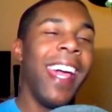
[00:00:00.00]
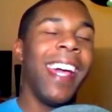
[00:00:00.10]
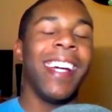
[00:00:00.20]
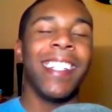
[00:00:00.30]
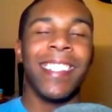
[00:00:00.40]

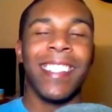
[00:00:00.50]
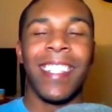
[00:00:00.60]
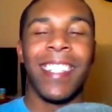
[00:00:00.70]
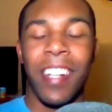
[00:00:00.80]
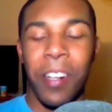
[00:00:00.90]
And,
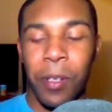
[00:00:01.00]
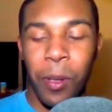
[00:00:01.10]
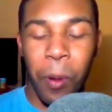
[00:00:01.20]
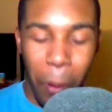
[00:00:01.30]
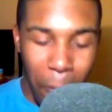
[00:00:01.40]
you know,
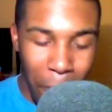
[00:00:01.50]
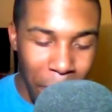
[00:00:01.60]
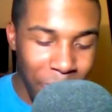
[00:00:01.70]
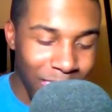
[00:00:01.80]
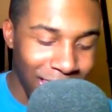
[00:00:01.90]
the
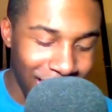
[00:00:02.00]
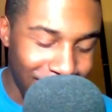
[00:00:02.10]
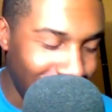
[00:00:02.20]
whole thing